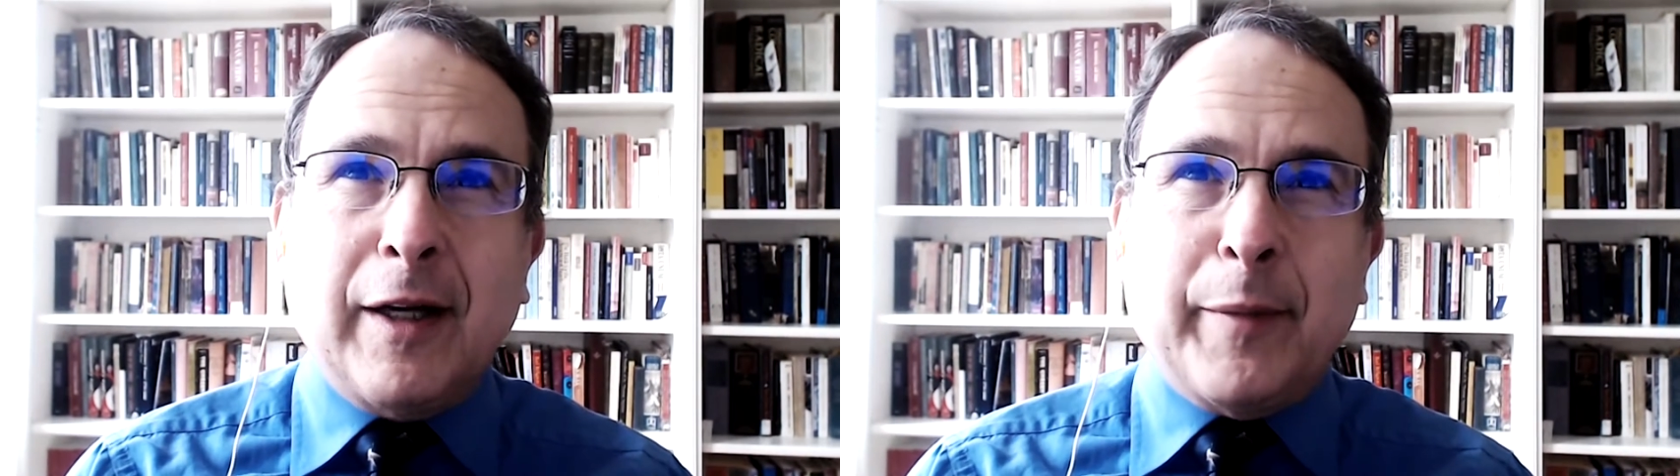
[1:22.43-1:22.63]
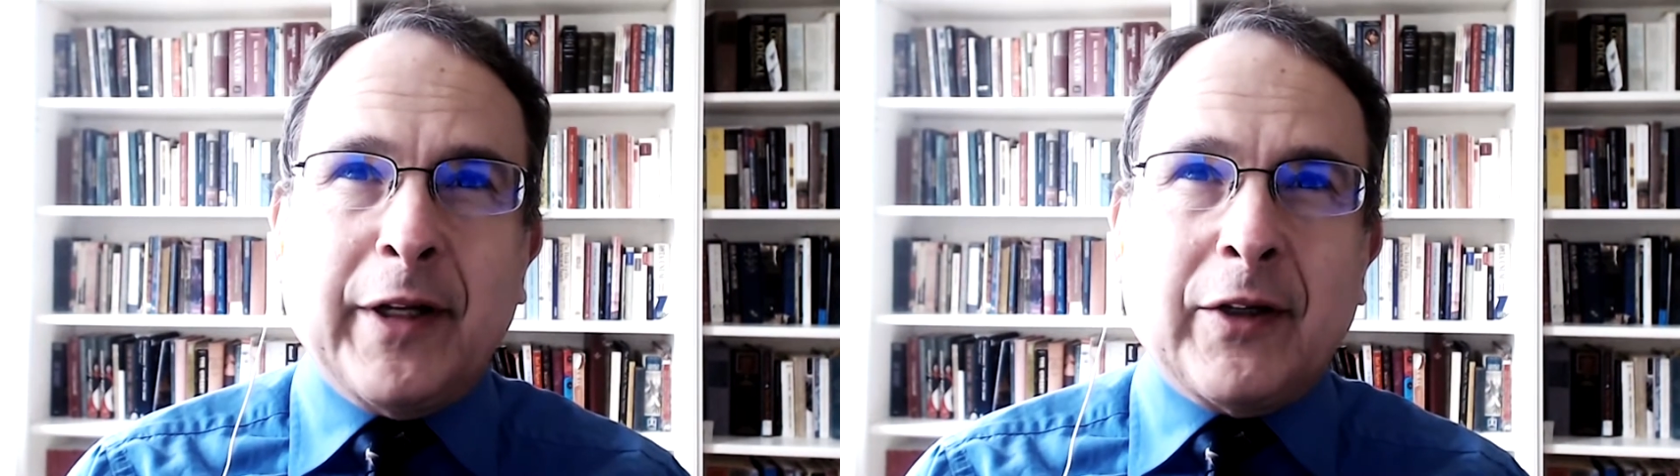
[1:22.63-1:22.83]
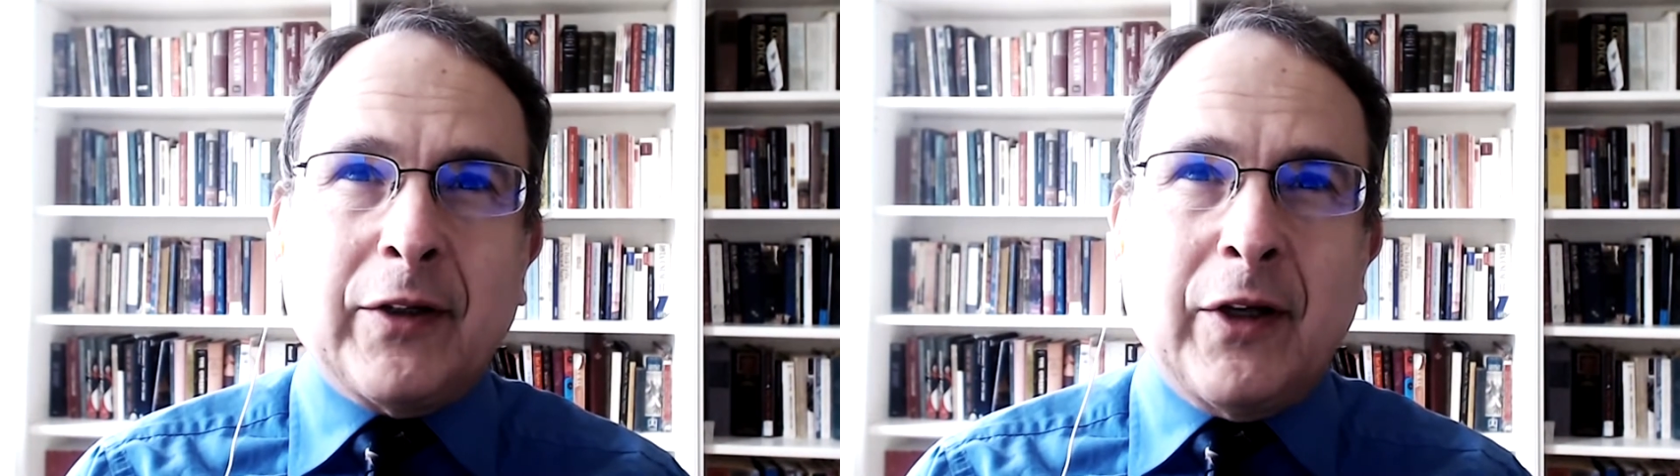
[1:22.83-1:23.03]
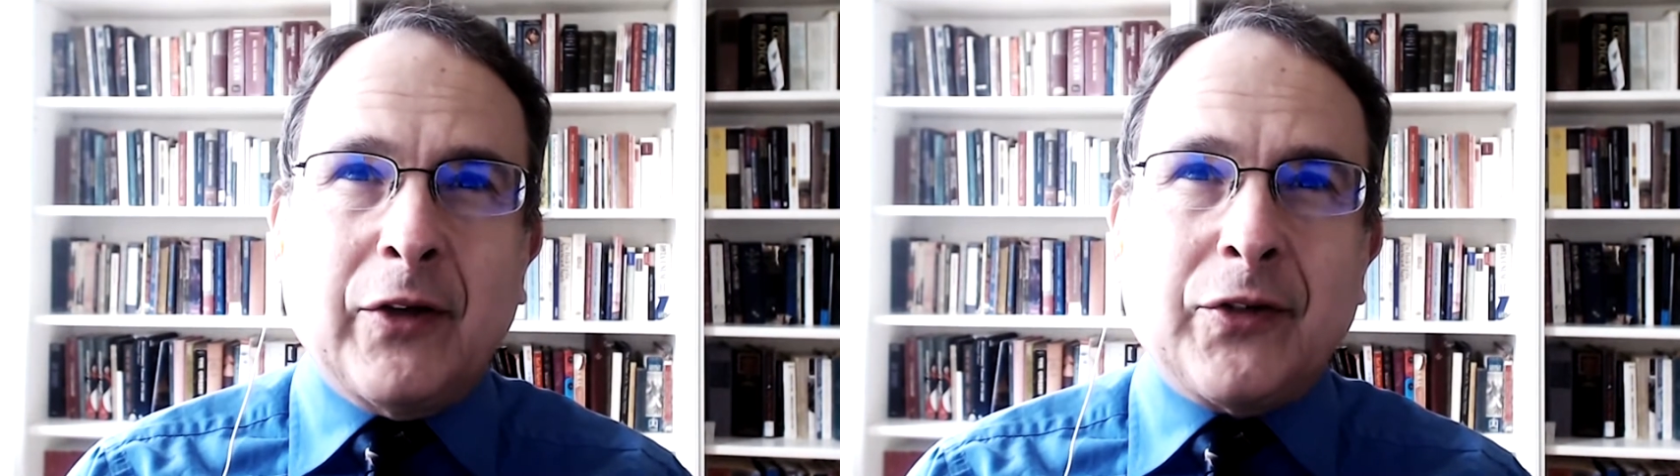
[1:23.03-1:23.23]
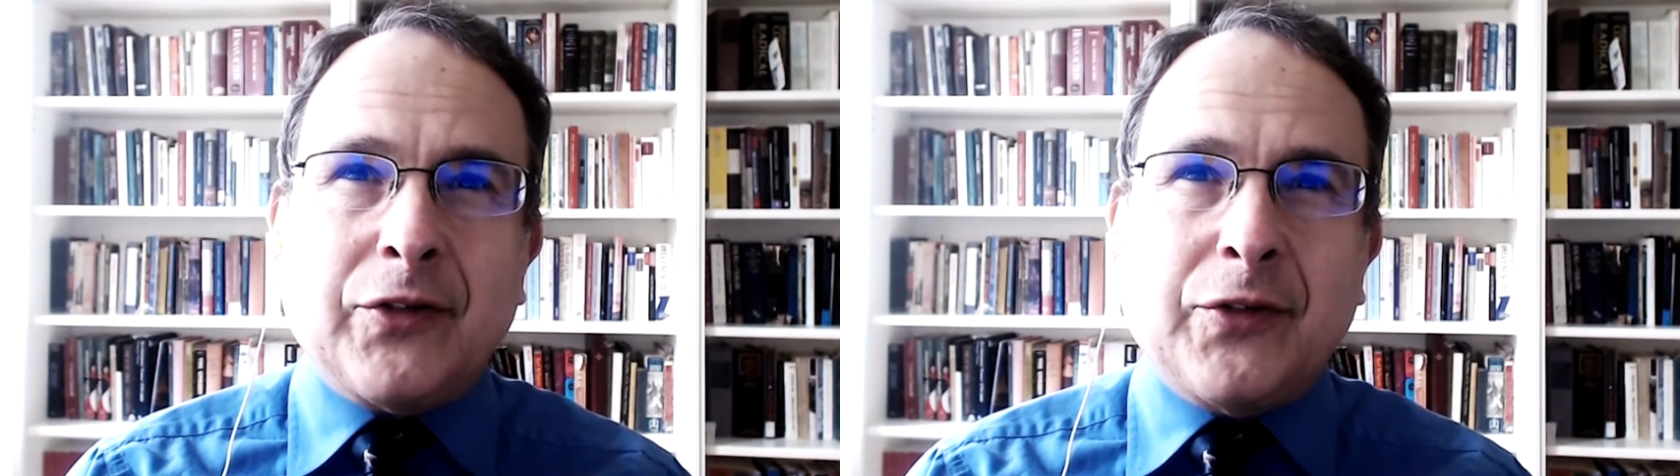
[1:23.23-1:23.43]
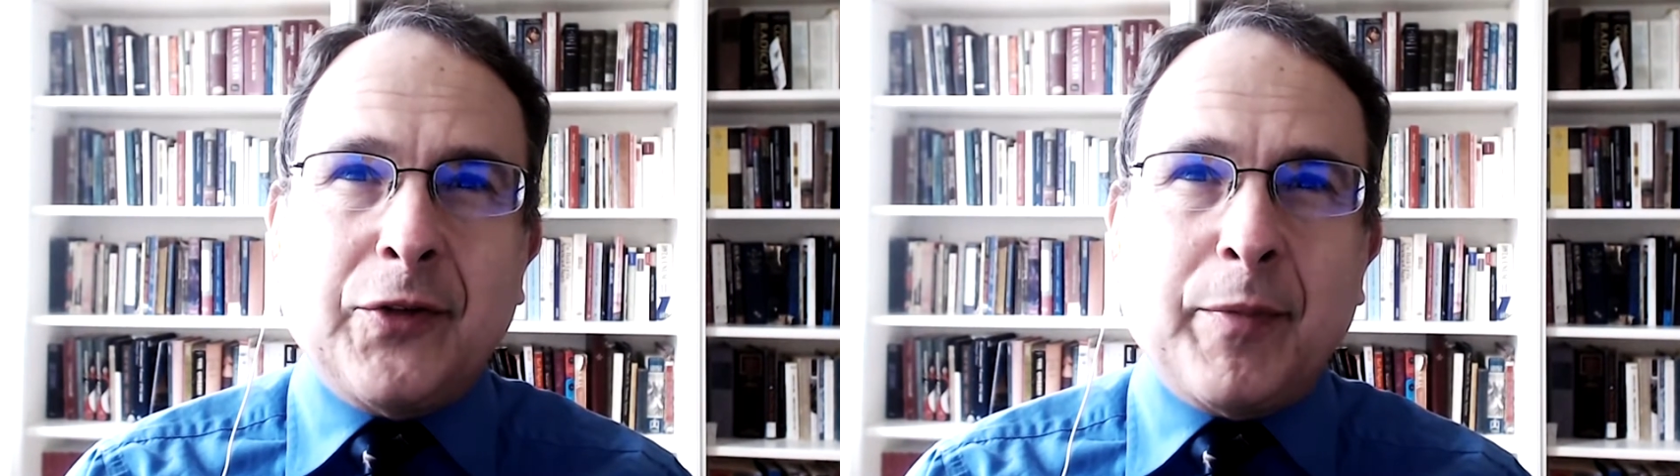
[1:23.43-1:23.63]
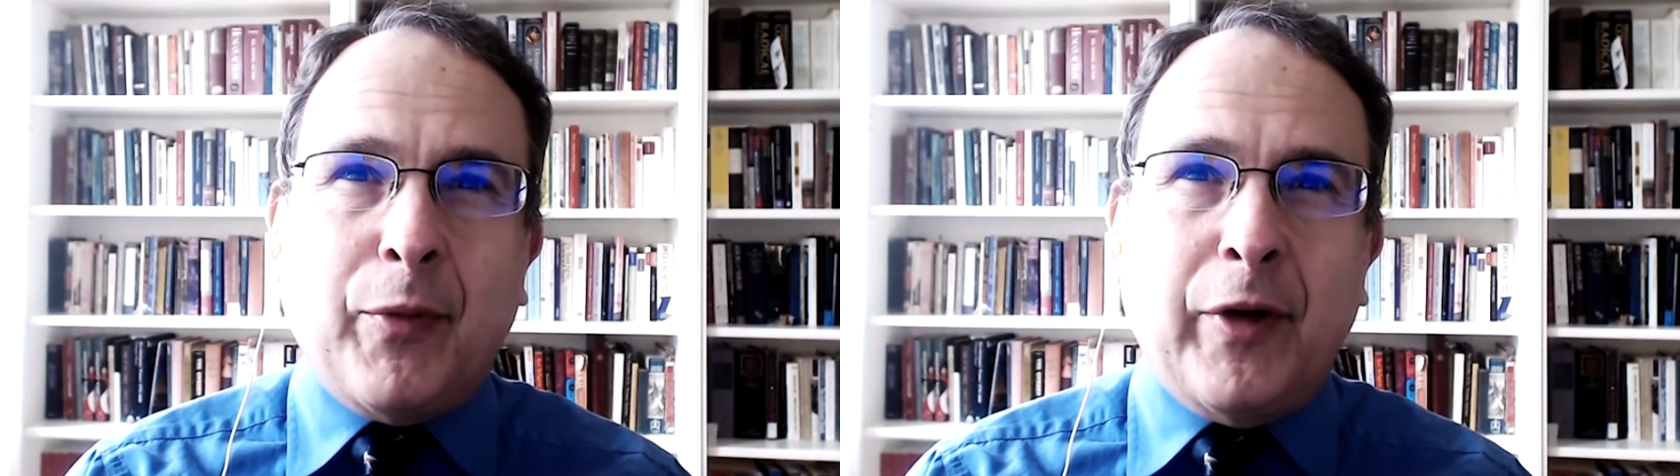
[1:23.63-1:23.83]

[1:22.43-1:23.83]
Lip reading: coming close to the